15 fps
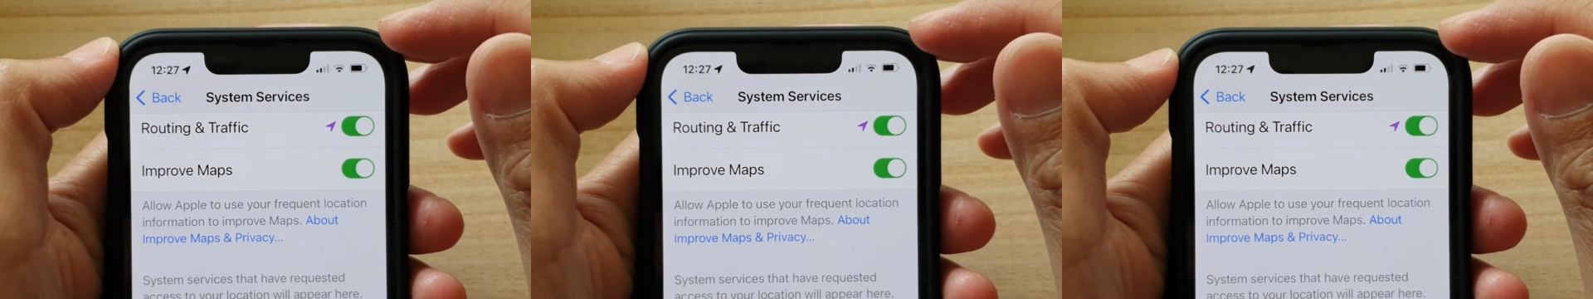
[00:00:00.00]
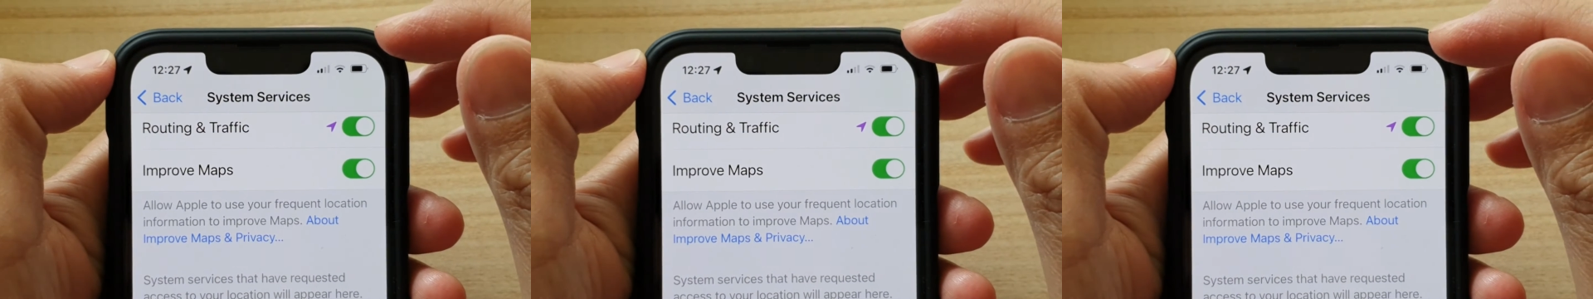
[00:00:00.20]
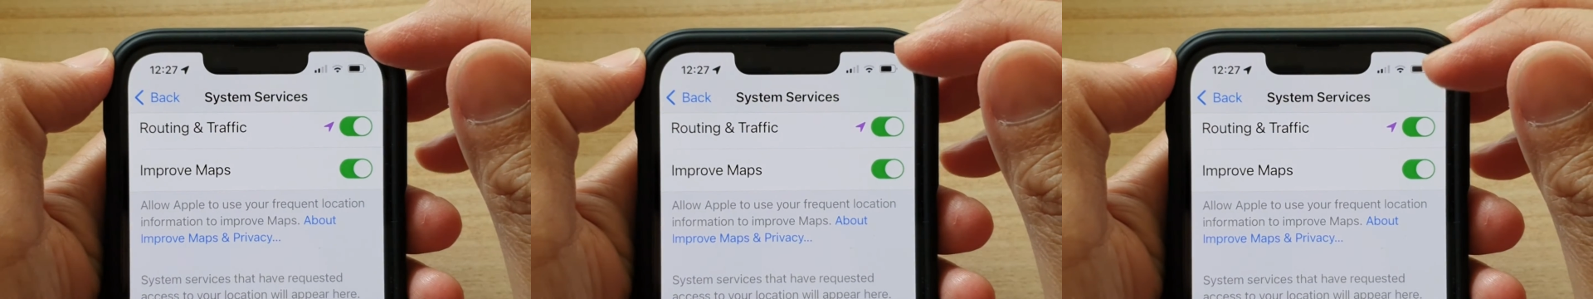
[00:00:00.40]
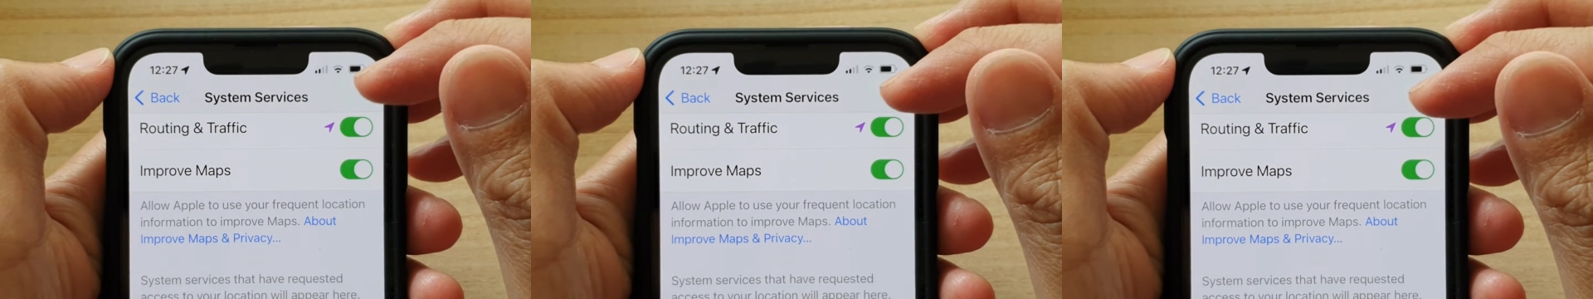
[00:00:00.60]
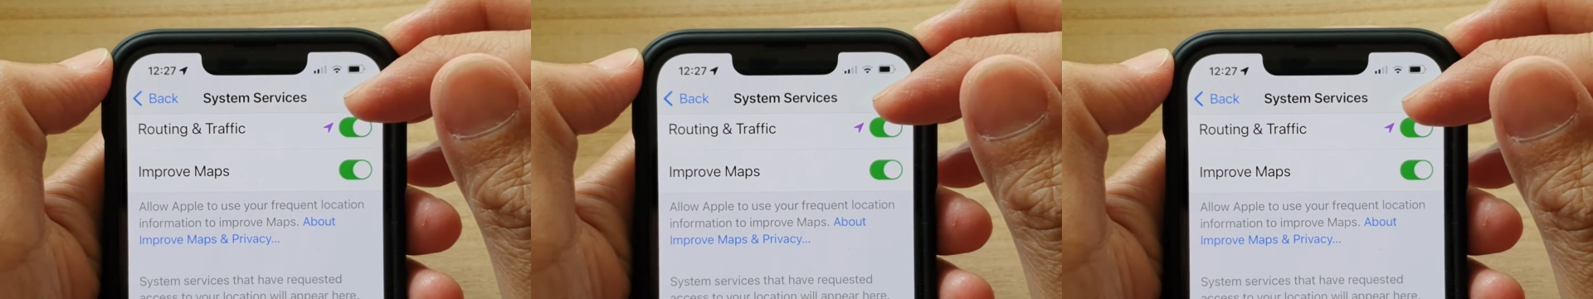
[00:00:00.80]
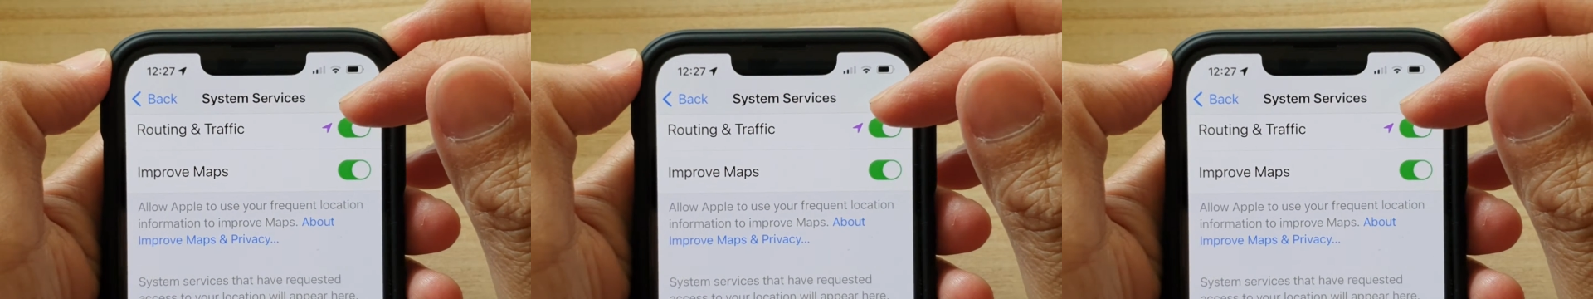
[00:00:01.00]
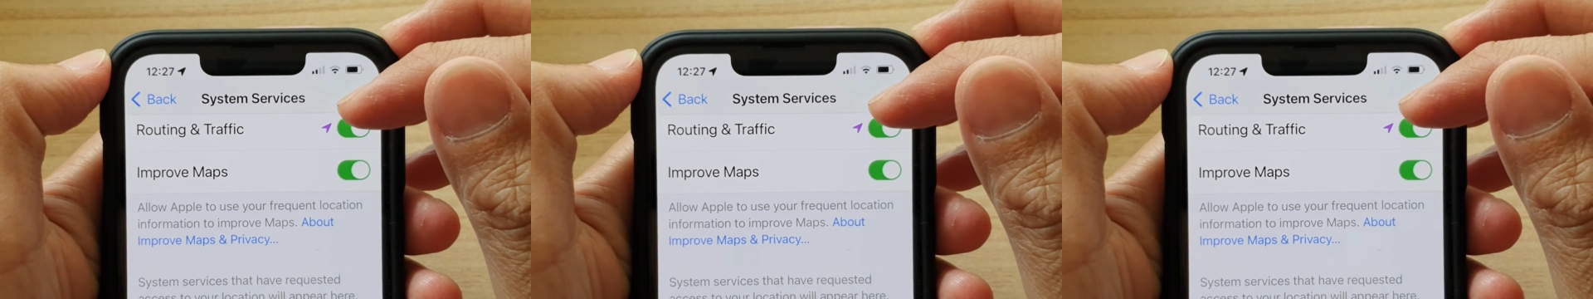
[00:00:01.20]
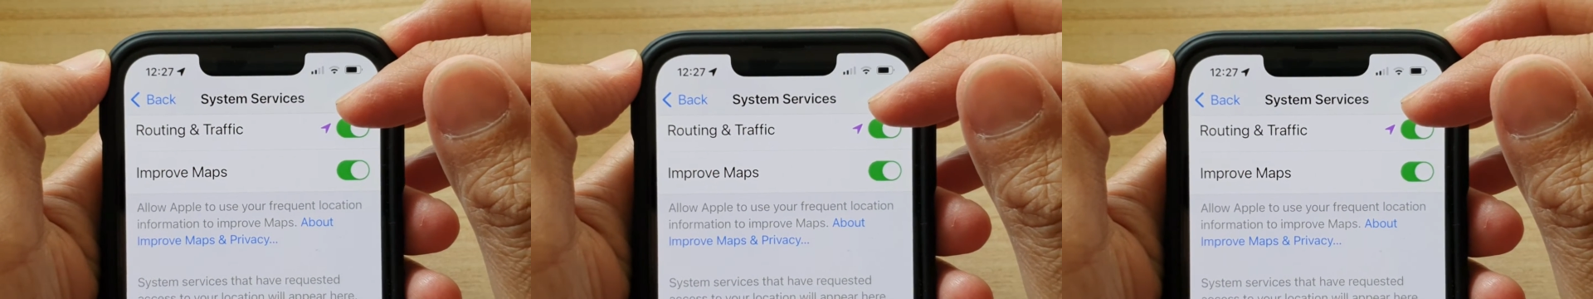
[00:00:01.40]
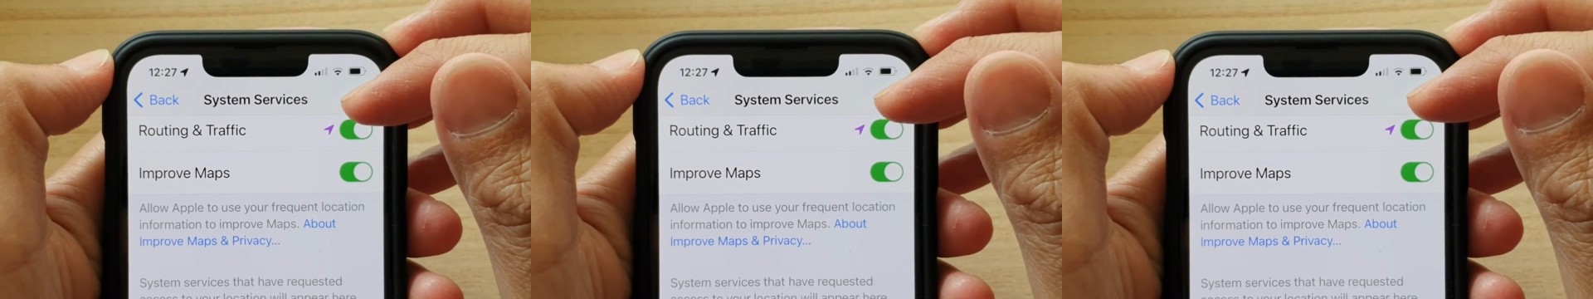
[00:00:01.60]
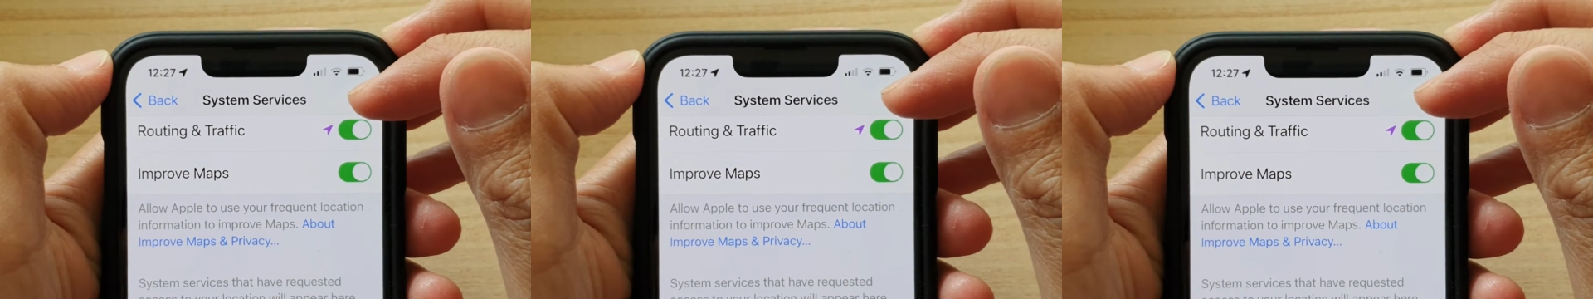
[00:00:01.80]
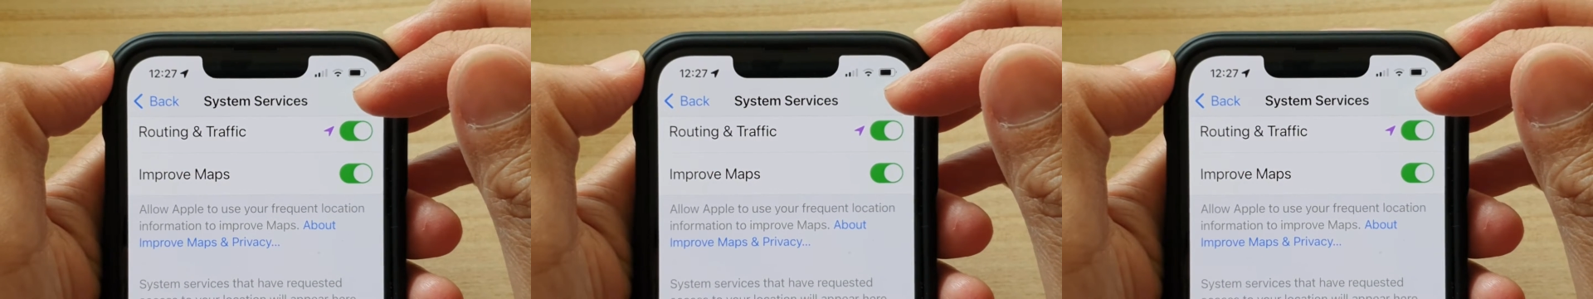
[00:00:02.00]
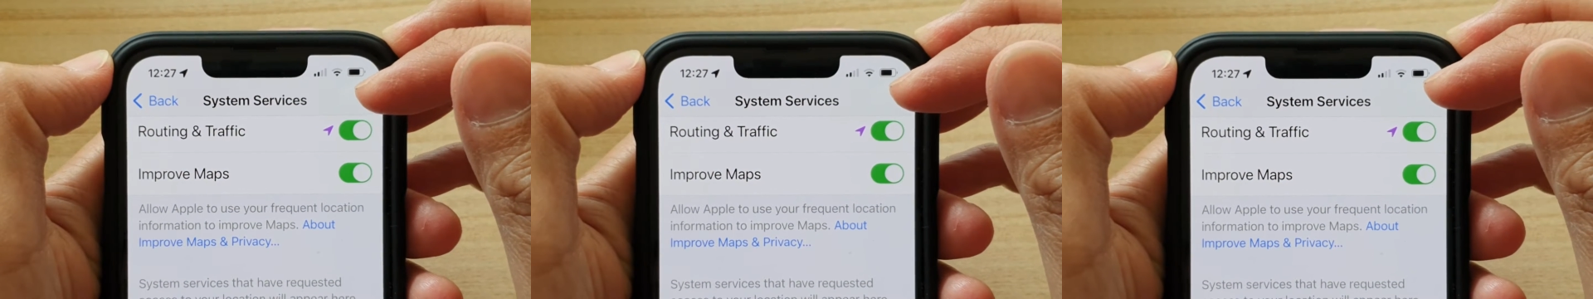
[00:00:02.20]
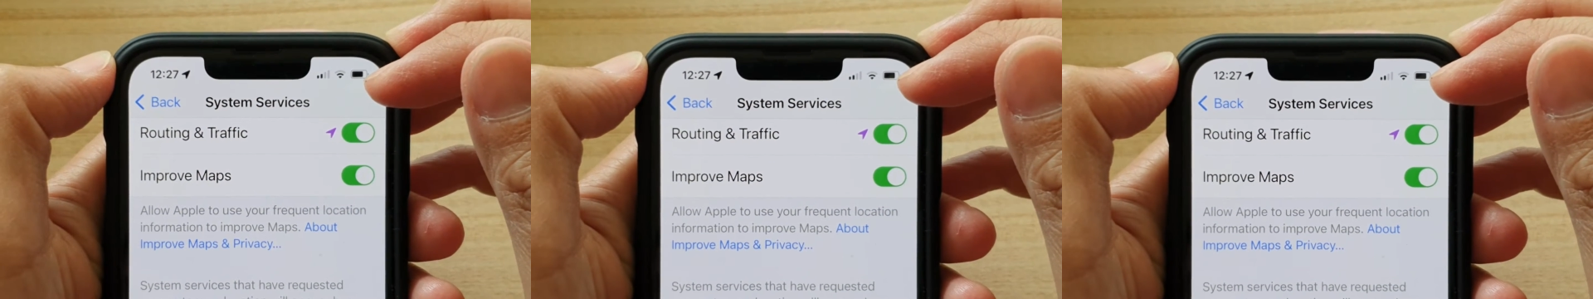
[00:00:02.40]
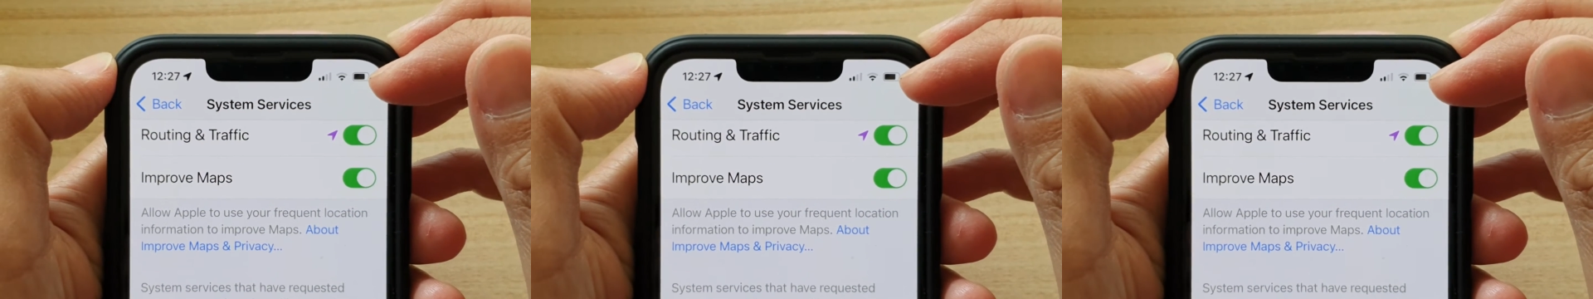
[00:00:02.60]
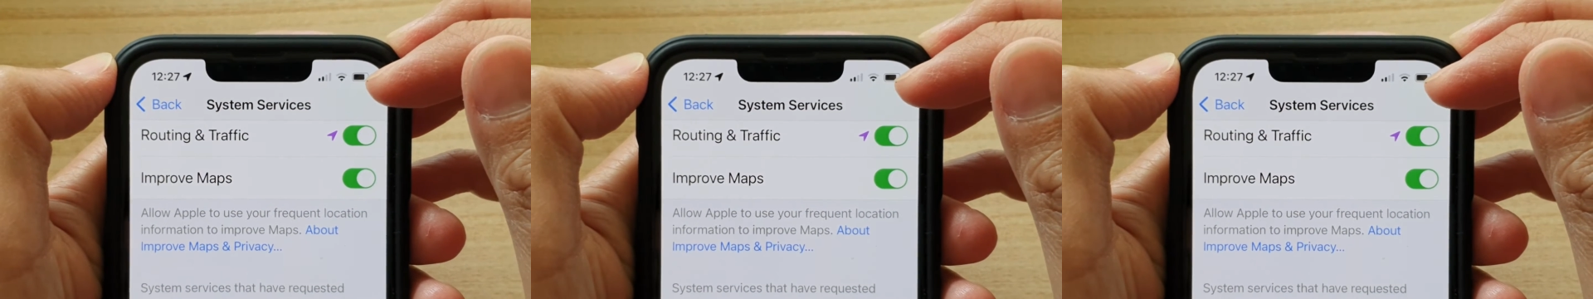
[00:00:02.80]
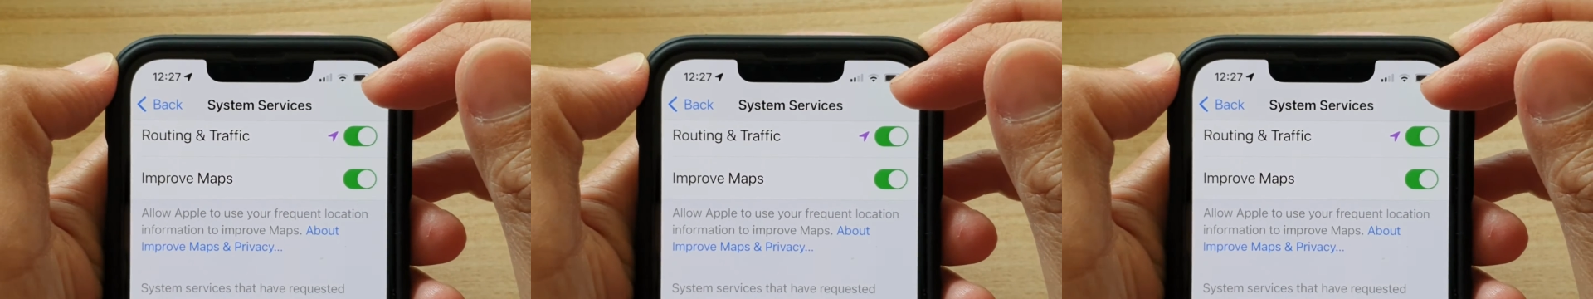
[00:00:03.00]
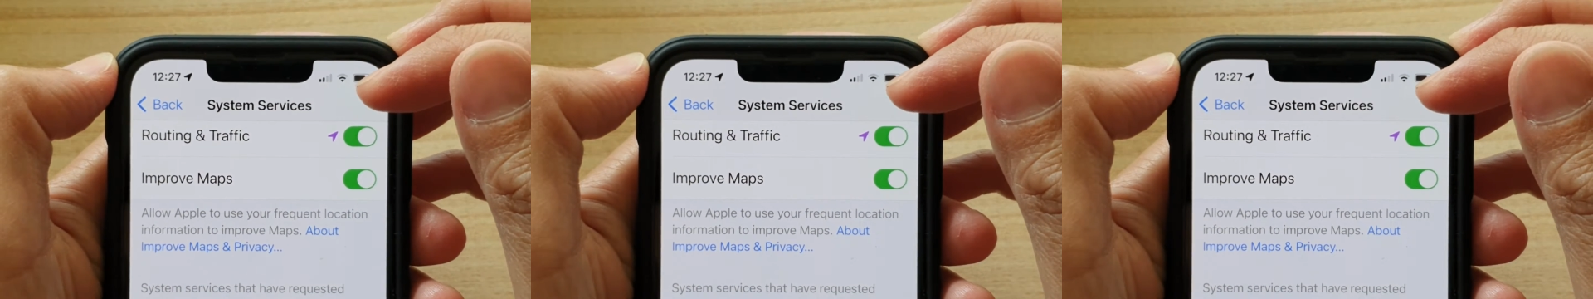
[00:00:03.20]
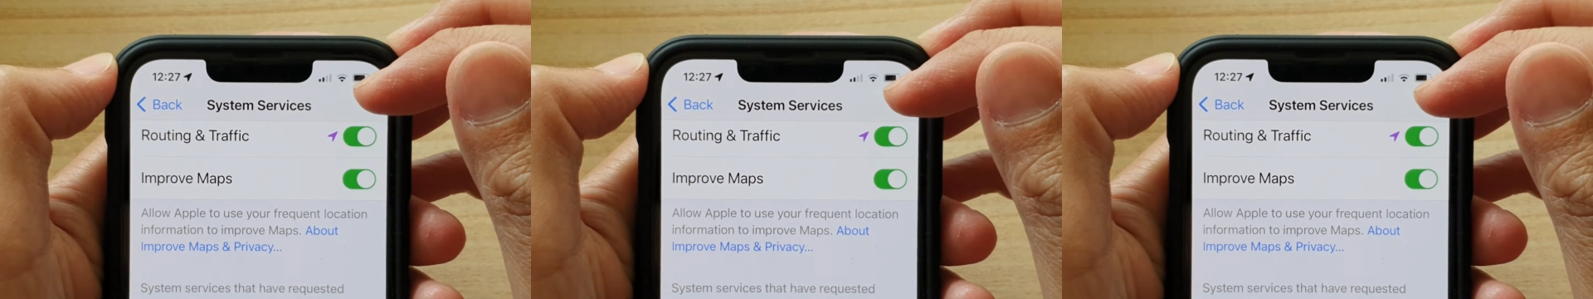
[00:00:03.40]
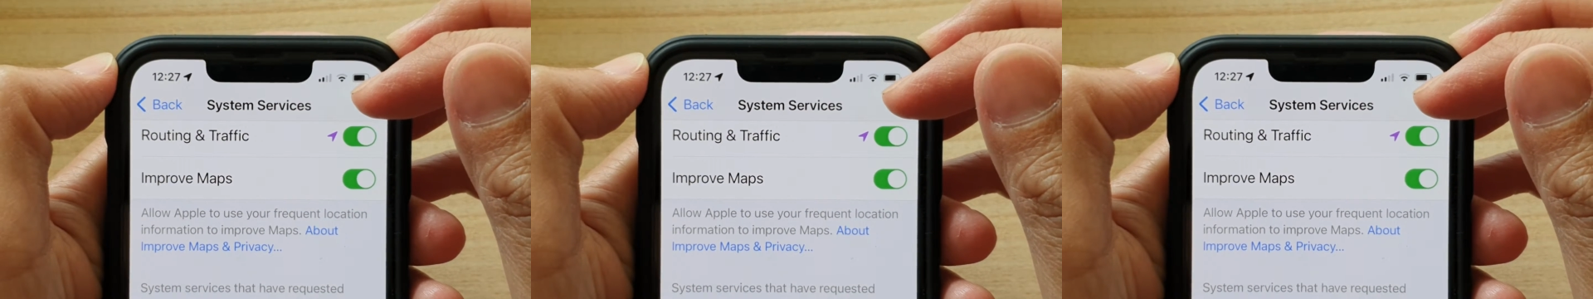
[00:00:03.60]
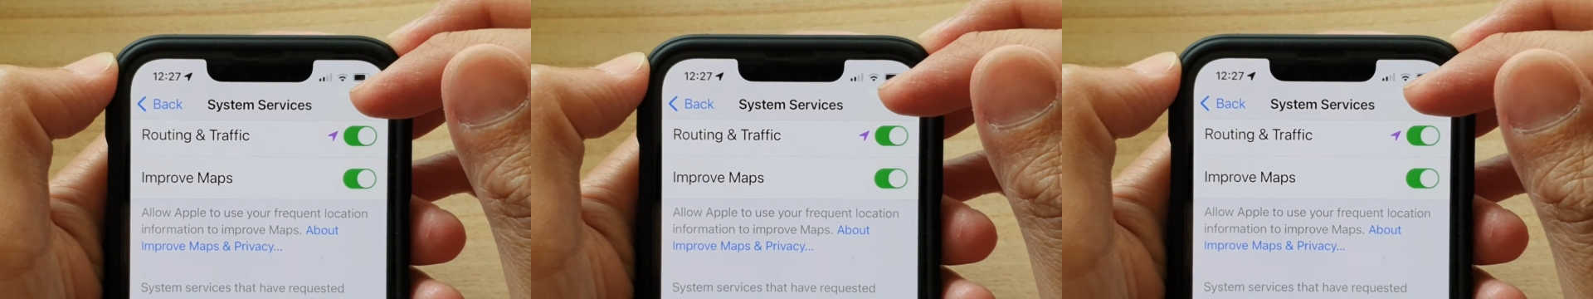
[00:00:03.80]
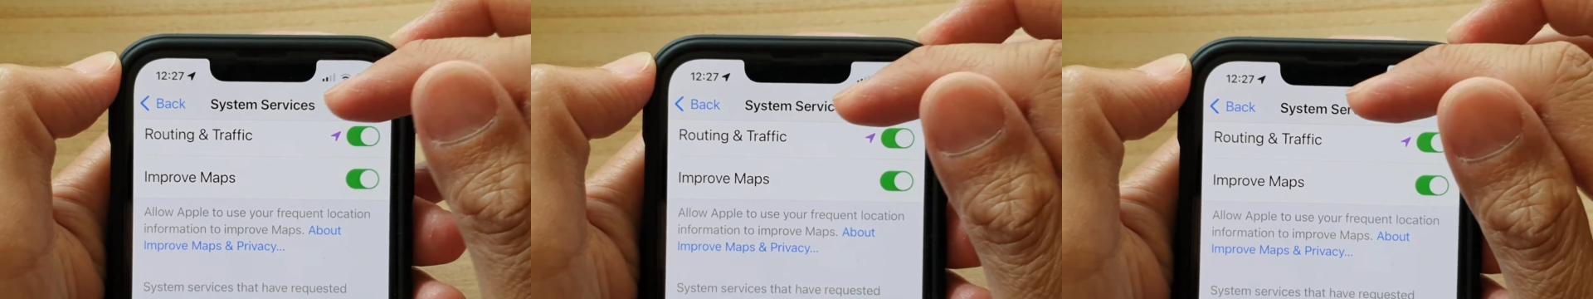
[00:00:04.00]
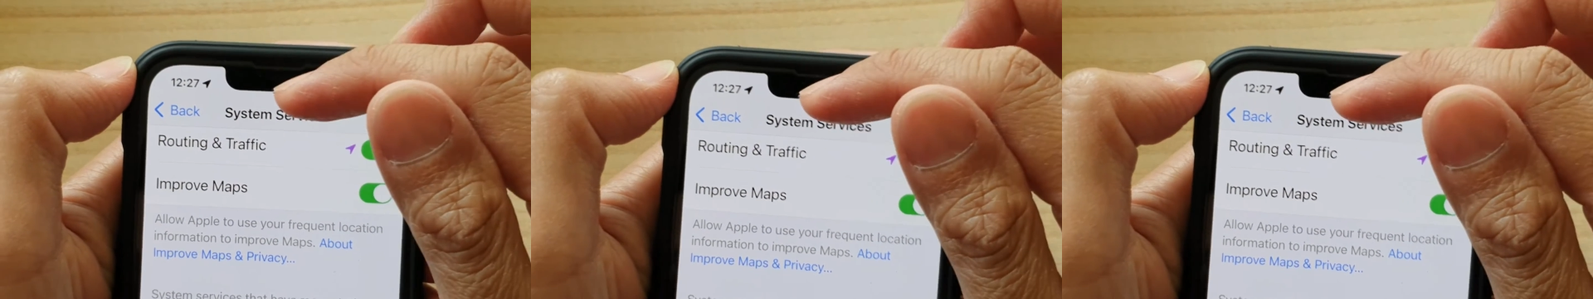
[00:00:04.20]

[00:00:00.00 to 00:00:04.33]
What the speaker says: (no speaker visible)